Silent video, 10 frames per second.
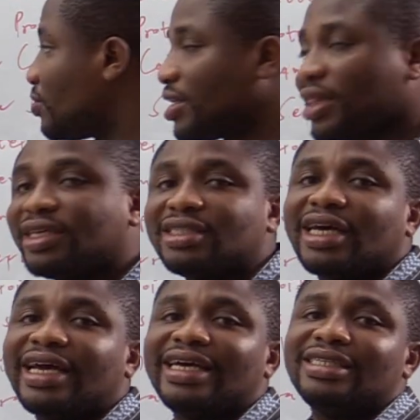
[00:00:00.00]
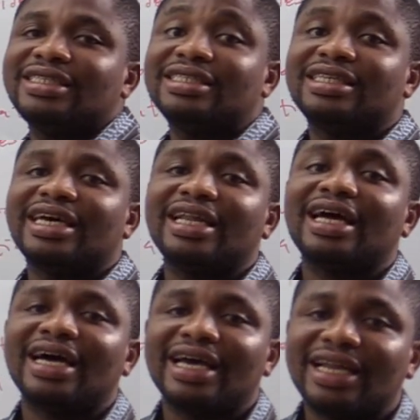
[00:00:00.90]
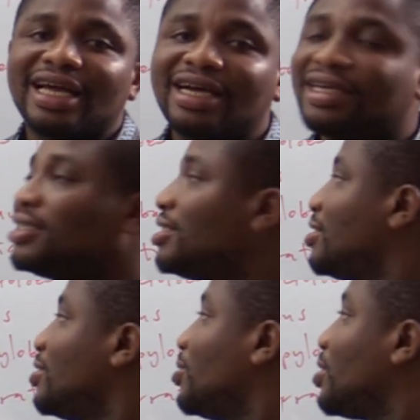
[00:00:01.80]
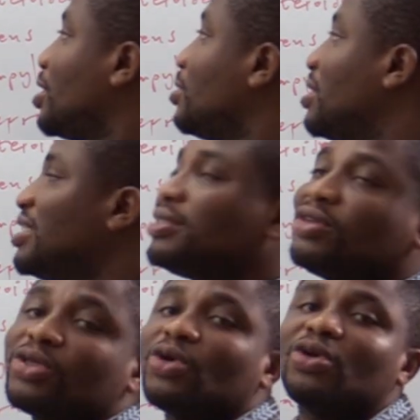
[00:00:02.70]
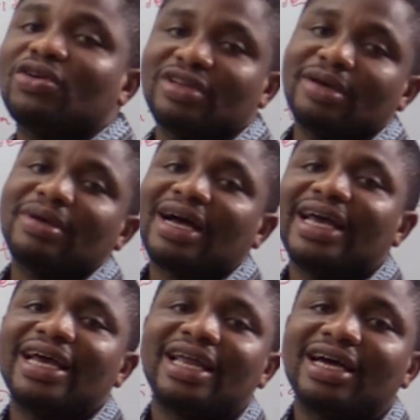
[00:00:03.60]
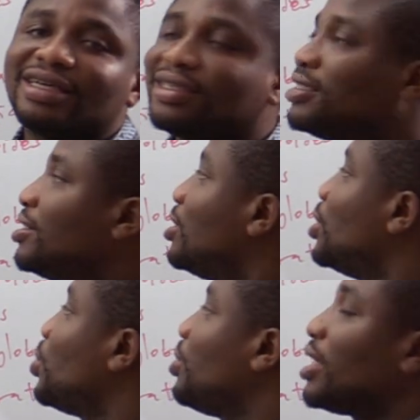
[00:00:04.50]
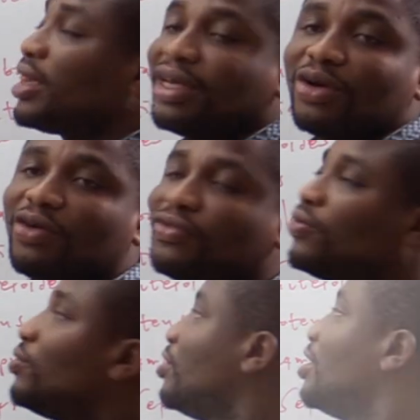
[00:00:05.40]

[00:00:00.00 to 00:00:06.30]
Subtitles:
most of the things are ending in ella. Okay, but not all of them are ella. So we can think of